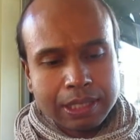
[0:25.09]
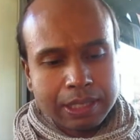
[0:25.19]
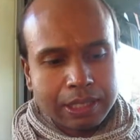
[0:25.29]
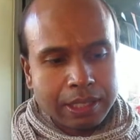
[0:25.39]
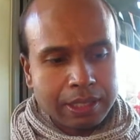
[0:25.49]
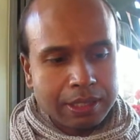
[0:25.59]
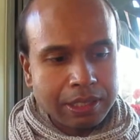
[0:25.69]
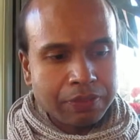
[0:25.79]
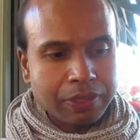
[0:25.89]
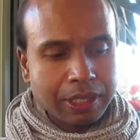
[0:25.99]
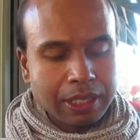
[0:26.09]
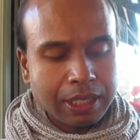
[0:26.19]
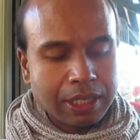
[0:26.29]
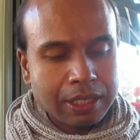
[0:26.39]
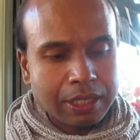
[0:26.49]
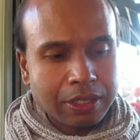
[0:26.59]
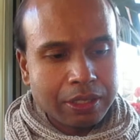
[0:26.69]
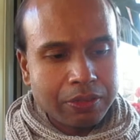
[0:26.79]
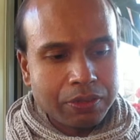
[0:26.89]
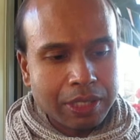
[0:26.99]
And I can definitely
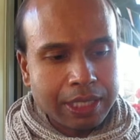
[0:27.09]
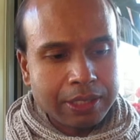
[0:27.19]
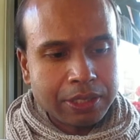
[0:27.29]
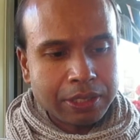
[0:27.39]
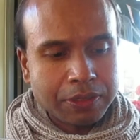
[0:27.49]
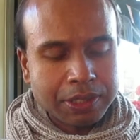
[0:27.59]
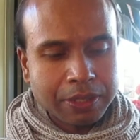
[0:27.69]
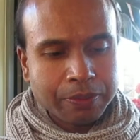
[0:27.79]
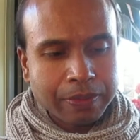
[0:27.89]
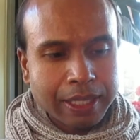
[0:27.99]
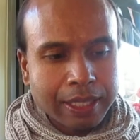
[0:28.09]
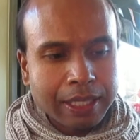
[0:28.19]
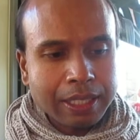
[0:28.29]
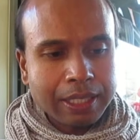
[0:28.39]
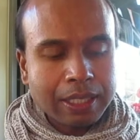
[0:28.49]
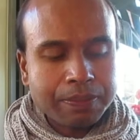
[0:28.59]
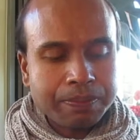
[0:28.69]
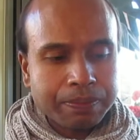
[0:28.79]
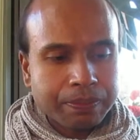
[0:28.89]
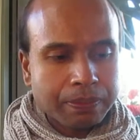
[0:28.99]
uh, relate to those. I think um,